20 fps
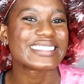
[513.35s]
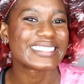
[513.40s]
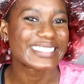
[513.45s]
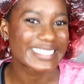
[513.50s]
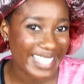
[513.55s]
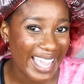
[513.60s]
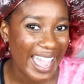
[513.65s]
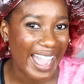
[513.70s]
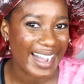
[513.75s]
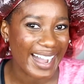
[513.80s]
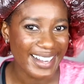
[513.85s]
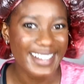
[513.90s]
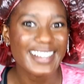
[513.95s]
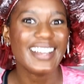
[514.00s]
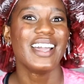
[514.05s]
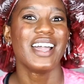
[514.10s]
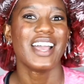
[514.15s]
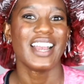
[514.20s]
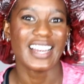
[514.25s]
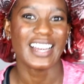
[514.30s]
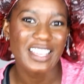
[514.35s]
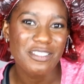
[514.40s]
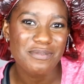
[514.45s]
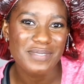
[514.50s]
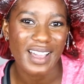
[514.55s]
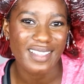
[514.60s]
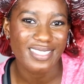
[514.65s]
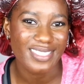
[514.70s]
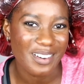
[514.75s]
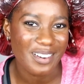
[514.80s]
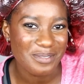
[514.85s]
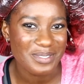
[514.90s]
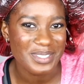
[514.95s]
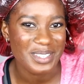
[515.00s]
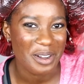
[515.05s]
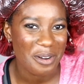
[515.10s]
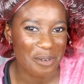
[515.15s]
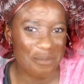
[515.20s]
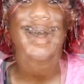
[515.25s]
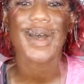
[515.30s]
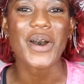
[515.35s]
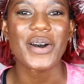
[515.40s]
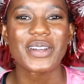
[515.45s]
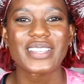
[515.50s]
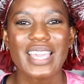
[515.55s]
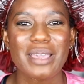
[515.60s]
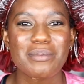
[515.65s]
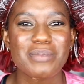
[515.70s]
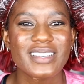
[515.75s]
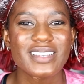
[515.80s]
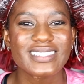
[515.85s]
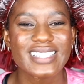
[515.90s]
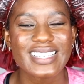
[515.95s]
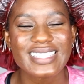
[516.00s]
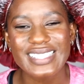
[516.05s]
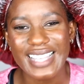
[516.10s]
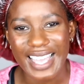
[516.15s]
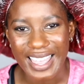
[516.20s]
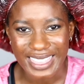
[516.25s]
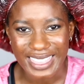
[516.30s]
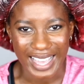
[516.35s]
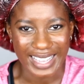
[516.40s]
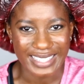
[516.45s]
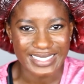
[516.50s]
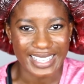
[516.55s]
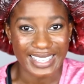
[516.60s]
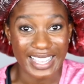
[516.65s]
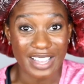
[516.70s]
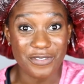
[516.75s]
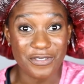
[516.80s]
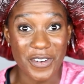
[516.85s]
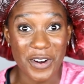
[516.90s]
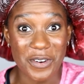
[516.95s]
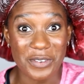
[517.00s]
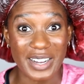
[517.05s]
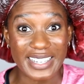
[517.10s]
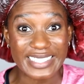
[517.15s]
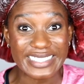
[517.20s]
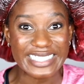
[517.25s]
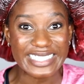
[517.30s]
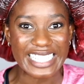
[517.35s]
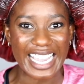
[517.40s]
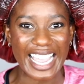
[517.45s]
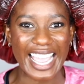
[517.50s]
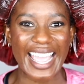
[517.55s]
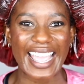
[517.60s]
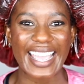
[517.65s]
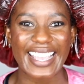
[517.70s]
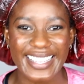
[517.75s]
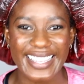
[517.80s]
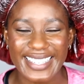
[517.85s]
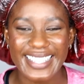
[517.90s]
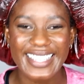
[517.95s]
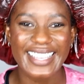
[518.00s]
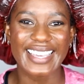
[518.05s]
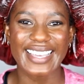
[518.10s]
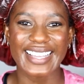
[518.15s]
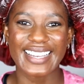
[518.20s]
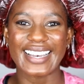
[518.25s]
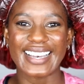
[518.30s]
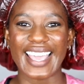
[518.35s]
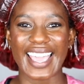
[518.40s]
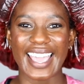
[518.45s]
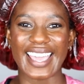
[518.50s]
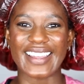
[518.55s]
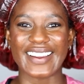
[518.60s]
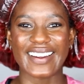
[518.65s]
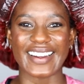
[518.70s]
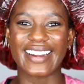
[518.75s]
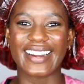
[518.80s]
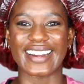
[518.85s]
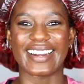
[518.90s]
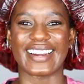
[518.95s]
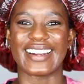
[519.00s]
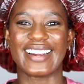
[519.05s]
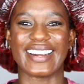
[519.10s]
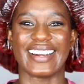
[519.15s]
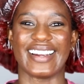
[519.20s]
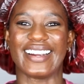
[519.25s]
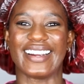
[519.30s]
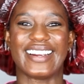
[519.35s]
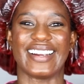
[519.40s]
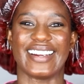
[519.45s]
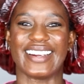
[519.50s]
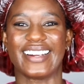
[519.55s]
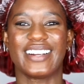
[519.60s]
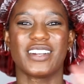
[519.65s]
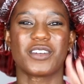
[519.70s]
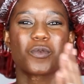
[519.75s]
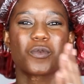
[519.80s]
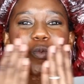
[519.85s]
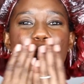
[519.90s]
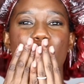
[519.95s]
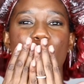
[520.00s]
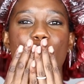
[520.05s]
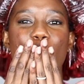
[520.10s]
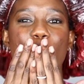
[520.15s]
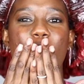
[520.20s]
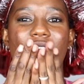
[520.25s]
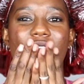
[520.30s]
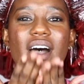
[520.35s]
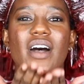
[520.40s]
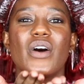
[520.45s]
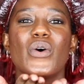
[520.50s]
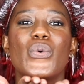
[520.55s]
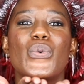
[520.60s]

yeah, leave me a thumbs up. Okay, beauties, thanks again for watching. Later! Mwah.